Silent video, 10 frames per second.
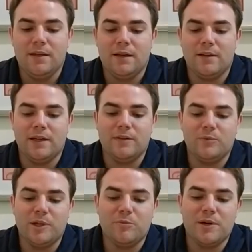And then
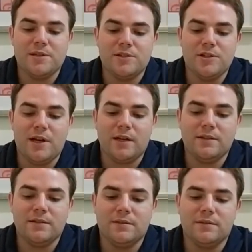when you press
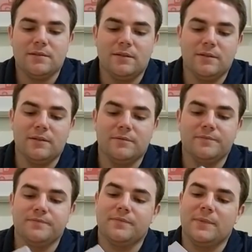eject, oh no.
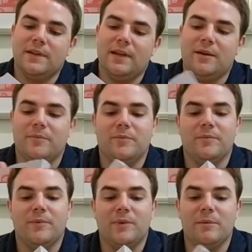Damn,
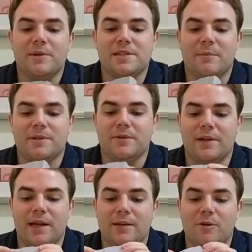what a missed opportunity.
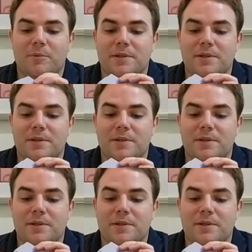How do you open